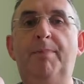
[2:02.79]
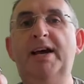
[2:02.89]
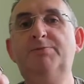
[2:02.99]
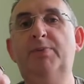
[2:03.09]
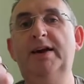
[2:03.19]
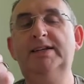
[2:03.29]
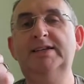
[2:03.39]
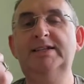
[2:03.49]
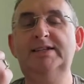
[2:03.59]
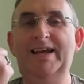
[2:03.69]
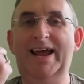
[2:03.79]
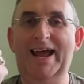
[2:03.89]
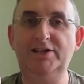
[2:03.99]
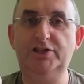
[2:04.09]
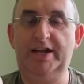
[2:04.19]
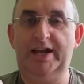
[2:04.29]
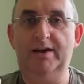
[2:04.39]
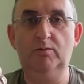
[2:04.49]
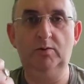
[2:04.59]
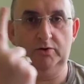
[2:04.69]
best practices,
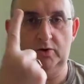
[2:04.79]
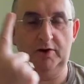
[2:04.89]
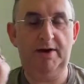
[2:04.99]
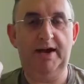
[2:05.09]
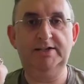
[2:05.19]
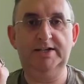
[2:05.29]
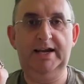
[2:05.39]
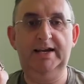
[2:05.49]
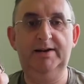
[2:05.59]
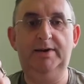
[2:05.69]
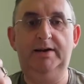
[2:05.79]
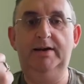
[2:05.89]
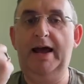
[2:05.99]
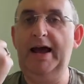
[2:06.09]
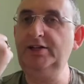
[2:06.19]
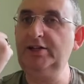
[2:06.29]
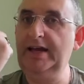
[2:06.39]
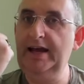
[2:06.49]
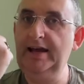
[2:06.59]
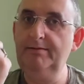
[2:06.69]
educate. We'll talk about educate in a minute.
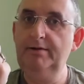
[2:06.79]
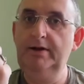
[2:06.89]
Educate.